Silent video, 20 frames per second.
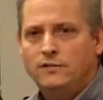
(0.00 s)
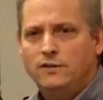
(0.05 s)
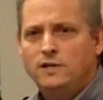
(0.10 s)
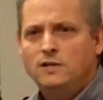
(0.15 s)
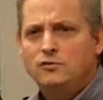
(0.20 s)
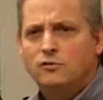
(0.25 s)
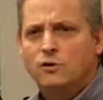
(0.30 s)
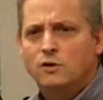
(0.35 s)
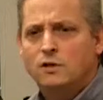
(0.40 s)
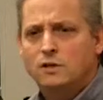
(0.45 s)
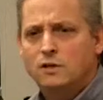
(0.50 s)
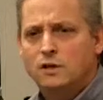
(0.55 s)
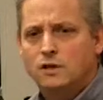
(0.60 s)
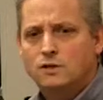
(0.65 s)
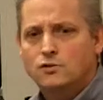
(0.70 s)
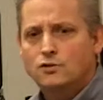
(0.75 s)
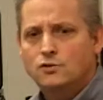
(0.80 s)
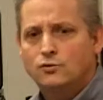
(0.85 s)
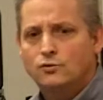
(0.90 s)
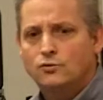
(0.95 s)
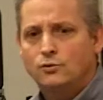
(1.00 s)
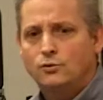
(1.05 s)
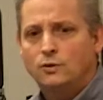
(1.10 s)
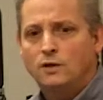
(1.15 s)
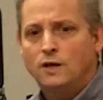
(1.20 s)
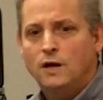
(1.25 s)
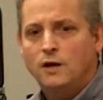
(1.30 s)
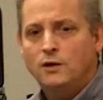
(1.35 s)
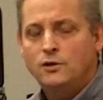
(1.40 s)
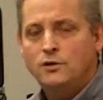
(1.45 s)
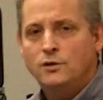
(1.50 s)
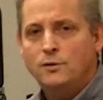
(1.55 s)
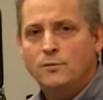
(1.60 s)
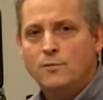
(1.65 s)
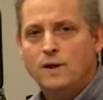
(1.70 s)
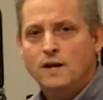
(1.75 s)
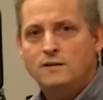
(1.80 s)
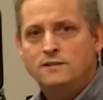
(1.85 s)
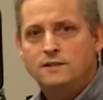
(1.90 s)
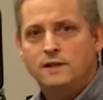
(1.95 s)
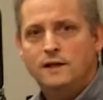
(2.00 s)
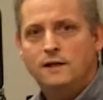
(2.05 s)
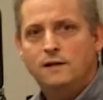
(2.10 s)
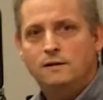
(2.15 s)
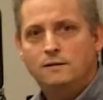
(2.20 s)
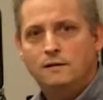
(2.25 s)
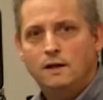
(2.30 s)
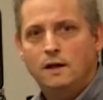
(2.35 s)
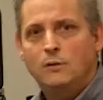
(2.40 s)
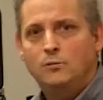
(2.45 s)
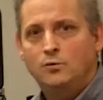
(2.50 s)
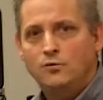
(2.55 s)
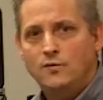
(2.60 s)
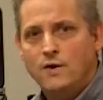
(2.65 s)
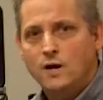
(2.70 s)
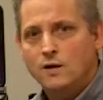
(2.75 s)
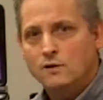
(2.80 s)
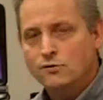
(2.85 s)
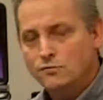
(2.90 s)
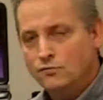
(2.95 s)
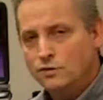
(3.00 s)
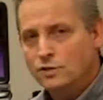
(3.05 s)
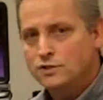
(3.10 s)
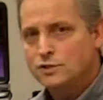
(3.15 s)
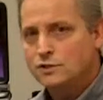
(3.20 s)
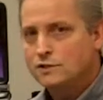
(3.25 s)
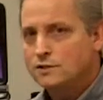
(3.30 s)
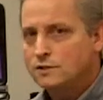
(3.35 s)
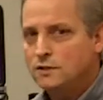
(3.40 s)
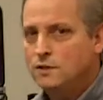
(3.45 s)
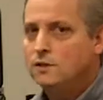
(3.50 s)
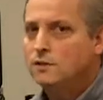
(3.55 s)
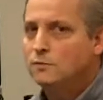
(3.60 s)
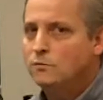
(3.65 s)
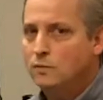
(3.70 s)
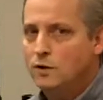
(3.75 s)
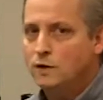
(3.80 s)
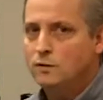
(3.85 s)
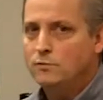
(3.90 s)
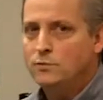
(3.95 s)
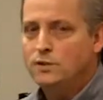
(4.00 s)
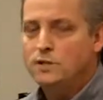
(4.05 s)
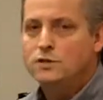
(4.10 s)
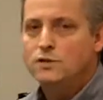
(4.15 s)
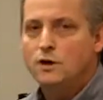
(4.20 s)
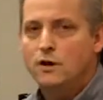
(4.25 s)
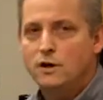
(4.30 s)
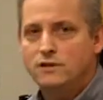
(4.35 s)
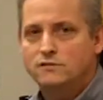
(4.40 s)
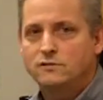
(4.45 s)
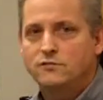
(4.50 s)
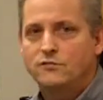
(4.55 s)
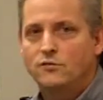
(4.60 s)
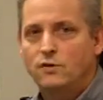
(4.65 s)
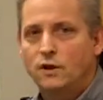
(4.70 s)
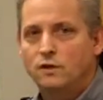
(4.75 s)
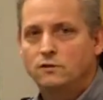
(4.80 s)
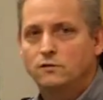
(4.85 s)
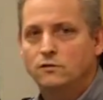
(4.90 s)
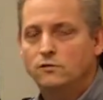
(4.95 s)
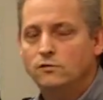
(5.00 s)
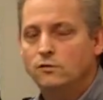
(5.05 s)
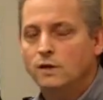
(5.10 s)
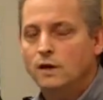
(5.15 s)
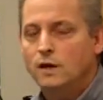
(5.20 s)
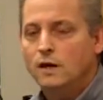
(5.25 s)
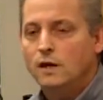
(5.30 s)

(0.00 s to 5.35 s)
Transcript: These architectures will allow you to maintain amplifier efficiency and be cost effective.